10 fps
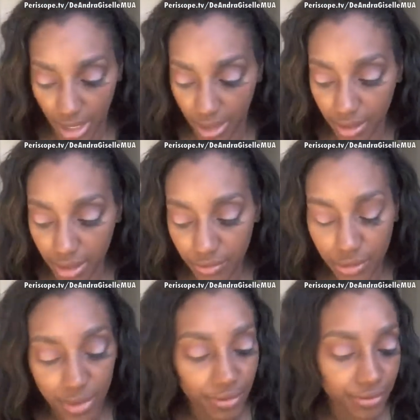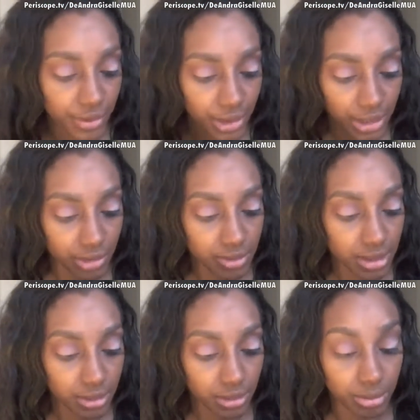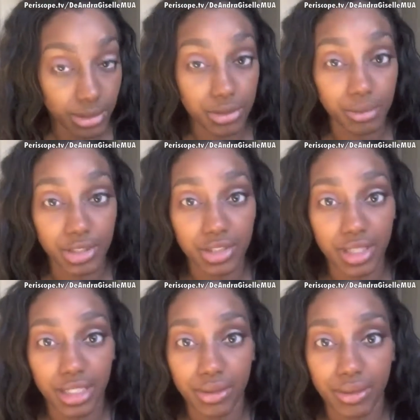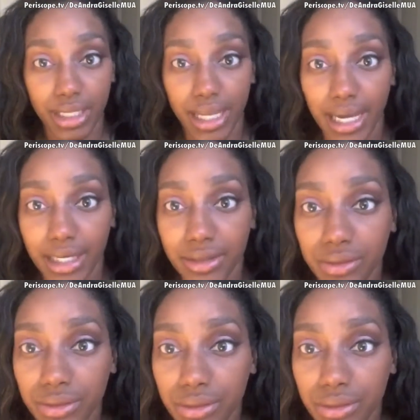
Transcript: And then if you ever feel like you did a little bit too much of that, you can add.